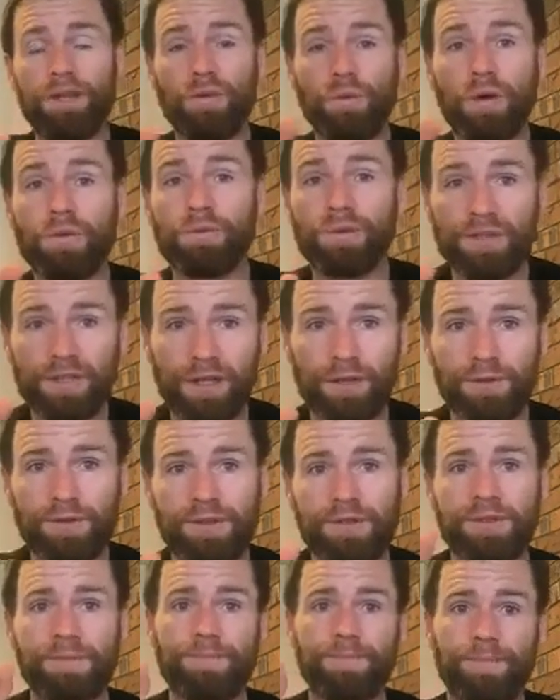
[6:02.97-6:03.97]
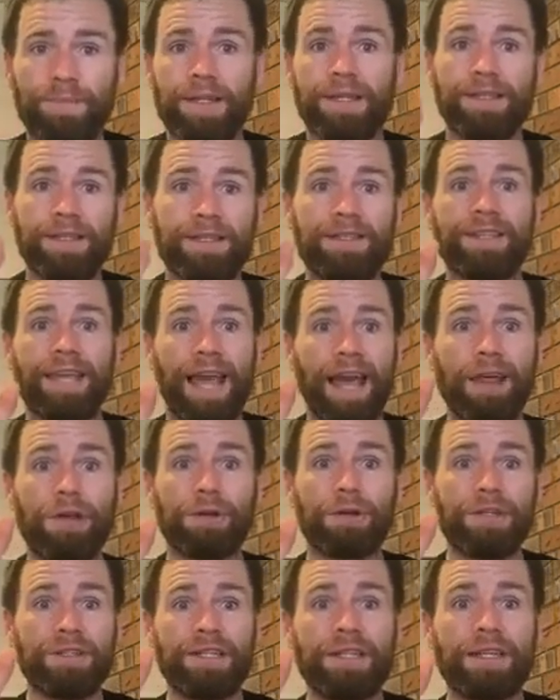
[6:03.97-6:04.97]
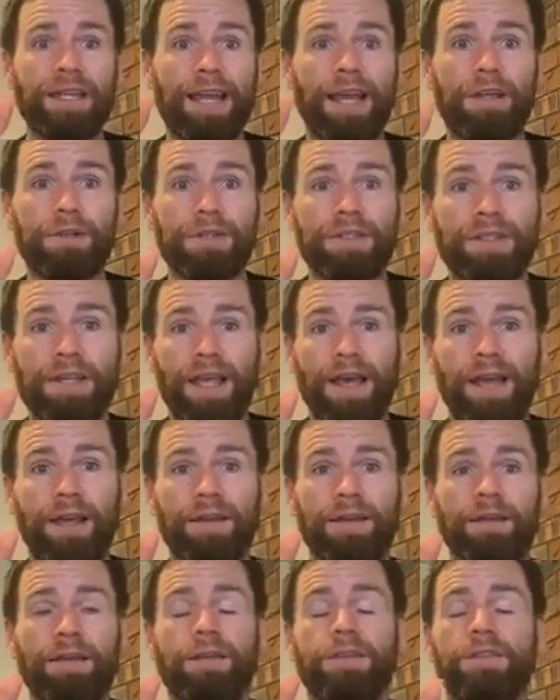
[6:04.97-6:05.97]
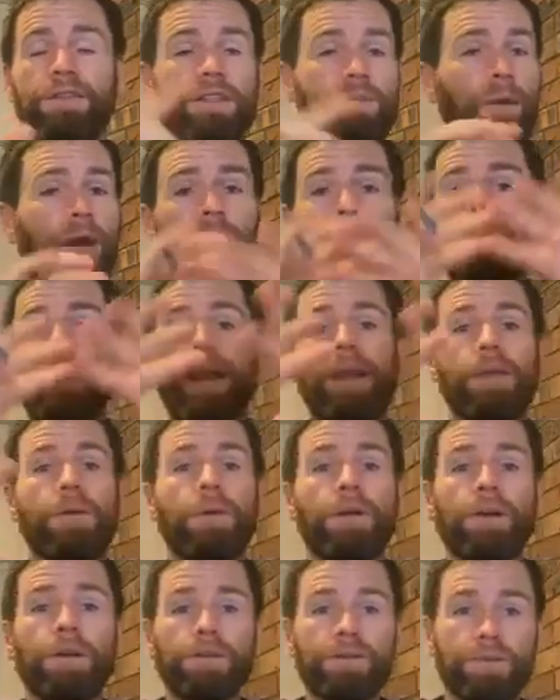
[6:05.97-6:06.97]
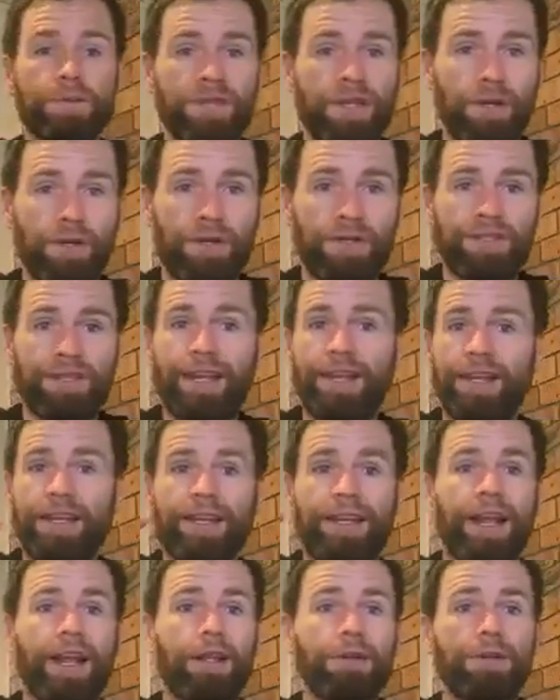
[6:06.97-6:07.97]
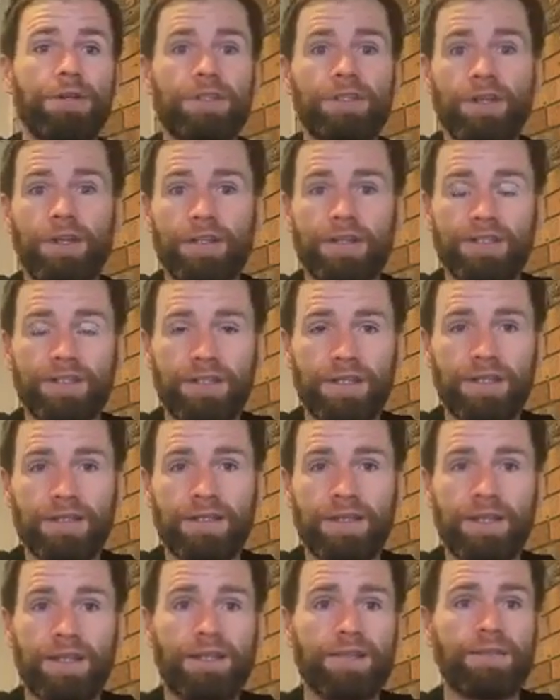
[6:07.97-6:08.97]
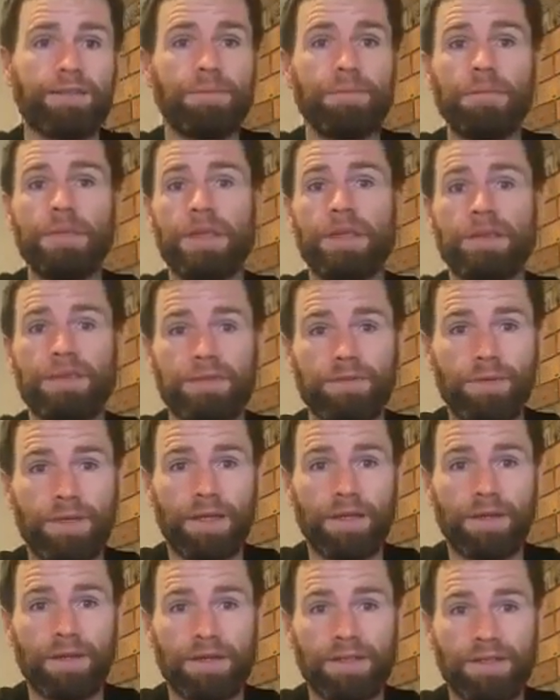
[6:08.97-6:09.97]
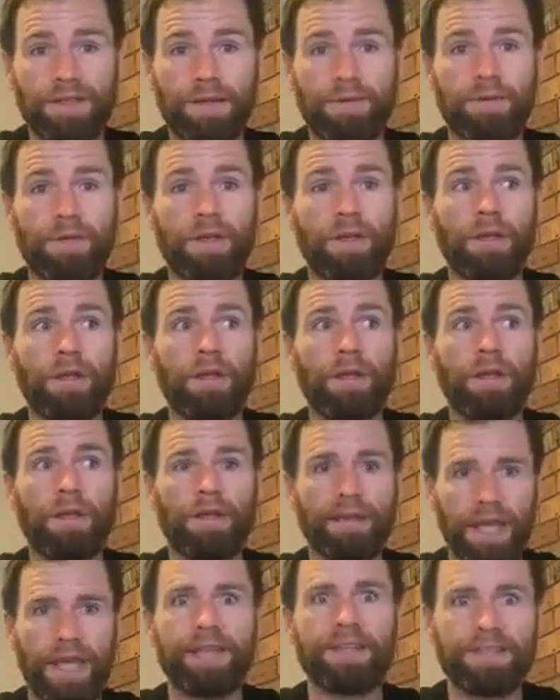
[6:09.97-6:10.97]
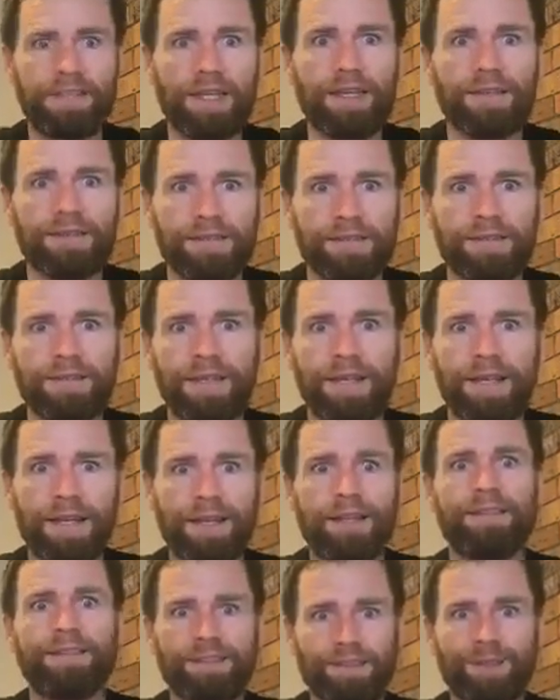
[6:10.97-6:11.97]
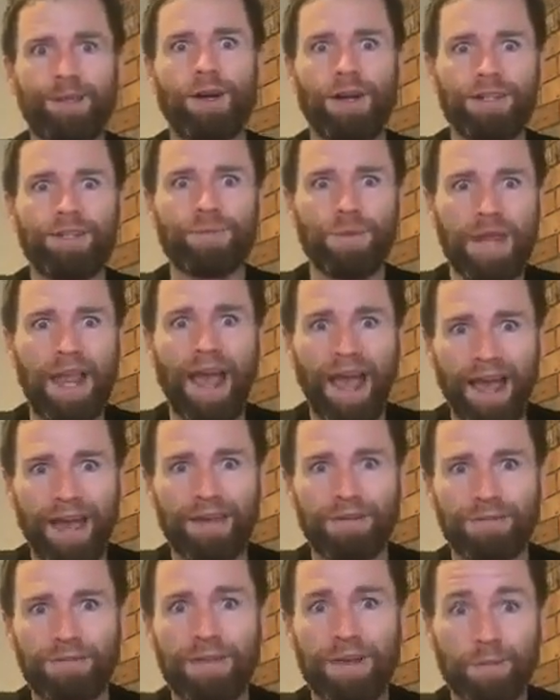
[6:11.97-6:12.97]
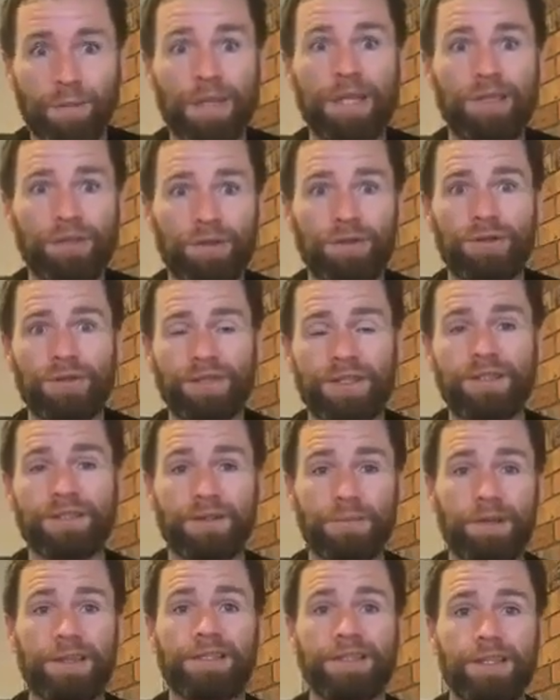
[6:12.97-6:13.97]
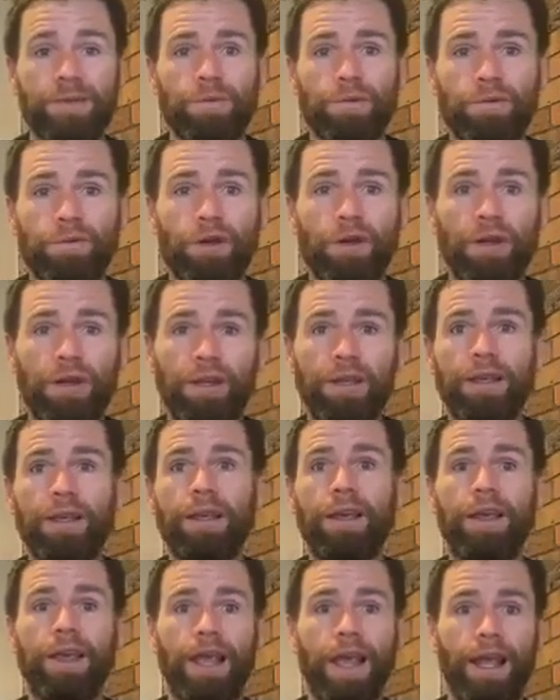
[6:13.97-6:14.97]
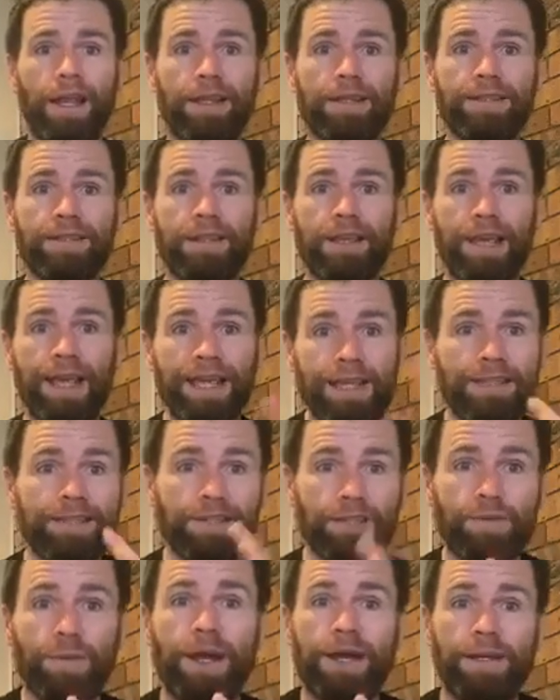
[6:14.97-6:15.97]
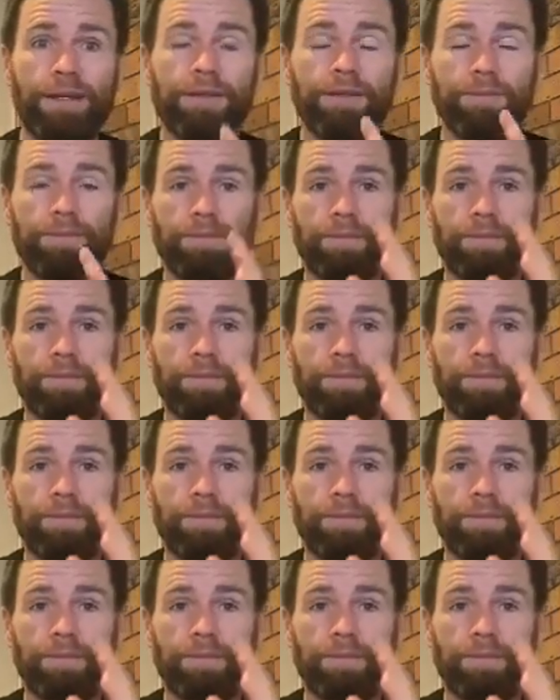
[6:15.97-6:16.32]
you want results, it is calories in, calories out. Despite what anyone else would tell you, saying that calories don't exist, that it's a myth and all that kind of stuff, they exist. It is the science we have that we use, and it's the best thing we've got. And it's the easiest way to